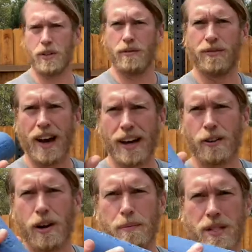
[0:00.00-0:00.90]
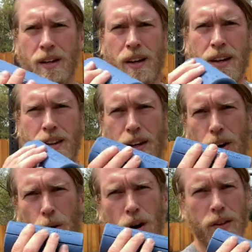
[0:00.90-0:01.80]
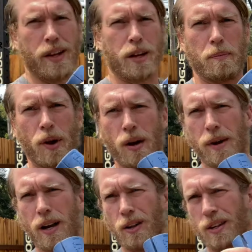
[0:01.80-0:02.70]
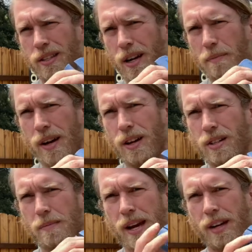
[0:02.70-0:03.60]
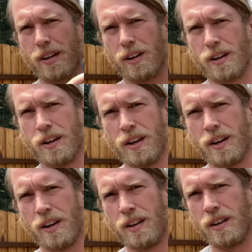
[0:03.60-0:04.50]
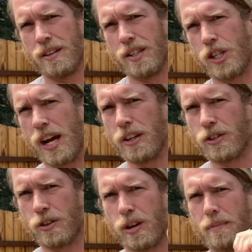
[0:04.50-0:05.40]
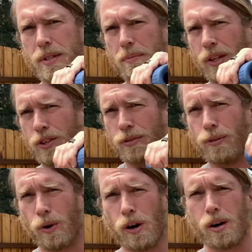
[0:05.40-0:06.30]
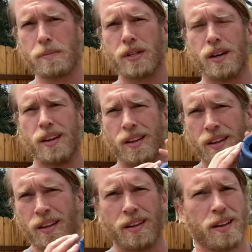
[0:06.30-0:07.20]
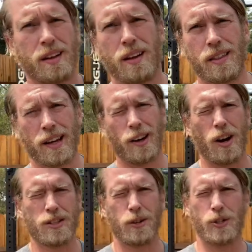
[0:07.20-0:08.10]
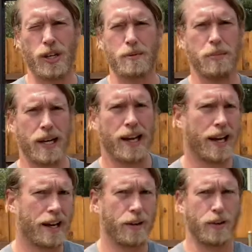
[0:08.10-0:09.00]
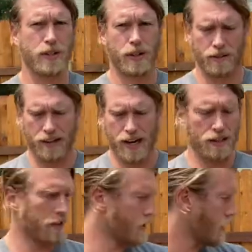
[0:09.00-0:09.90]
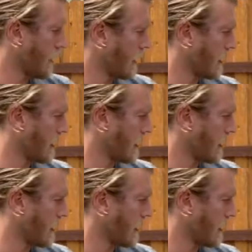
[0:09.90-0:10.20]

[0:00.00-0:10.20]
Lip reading: fat grips. They go on like a barbell or a dumbbell to make the Challenger grip to build your forearms. They can also just be a handle. So they've got a little slit